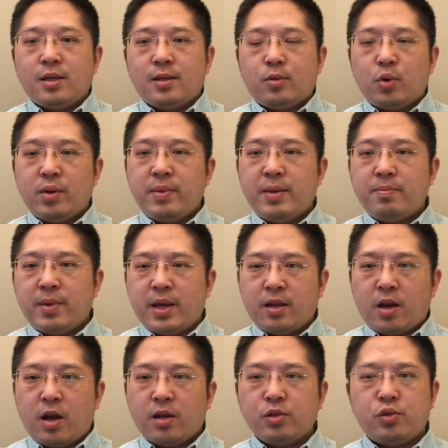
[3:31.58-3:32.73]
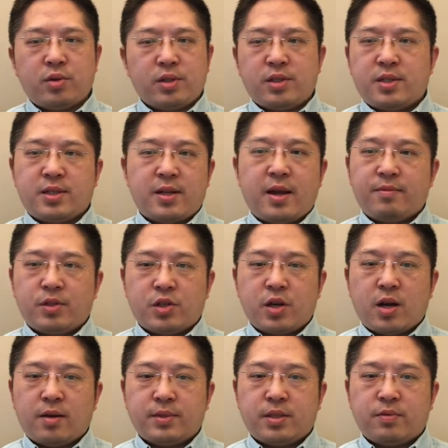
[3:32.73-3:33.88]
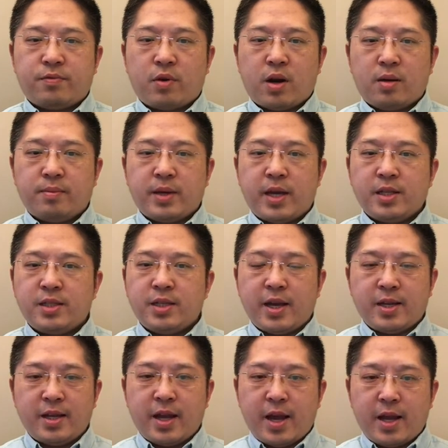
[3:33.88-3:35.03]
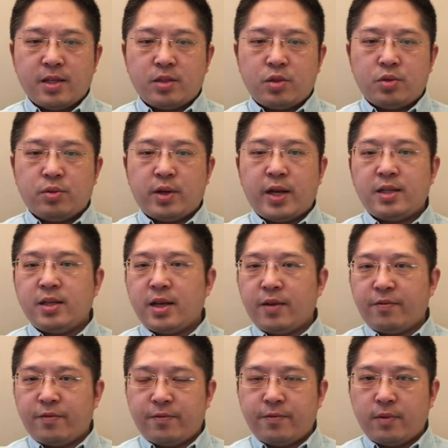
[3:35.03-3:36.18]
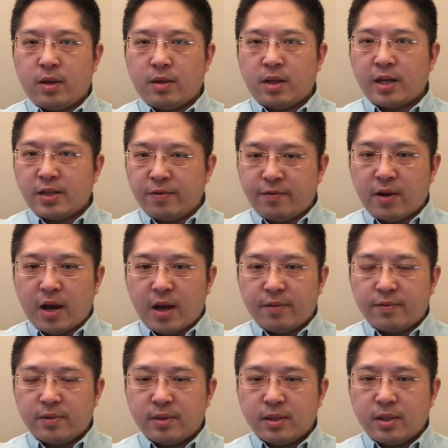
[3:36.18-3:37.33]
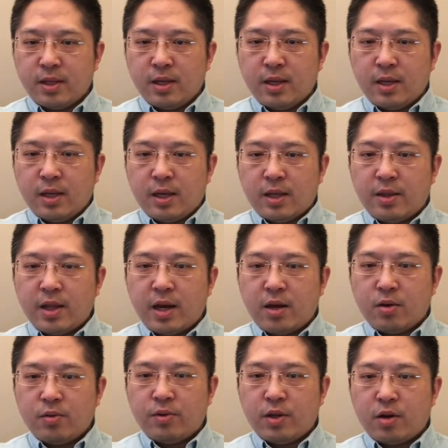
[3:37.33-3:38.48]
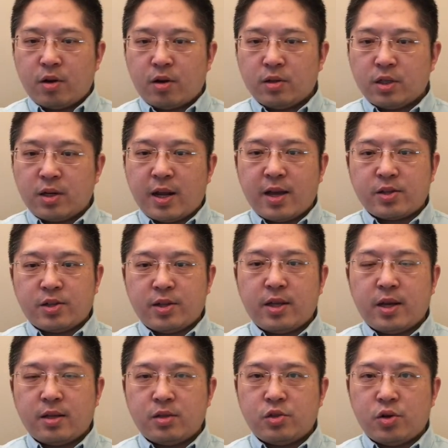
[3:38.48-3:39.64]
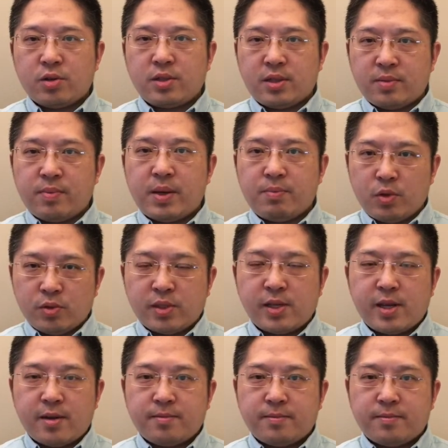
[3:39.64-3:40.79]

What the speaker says: Raymond made hundreds of snapshots from 1888 to 1895, and now they are the collection at the Eastman Museum.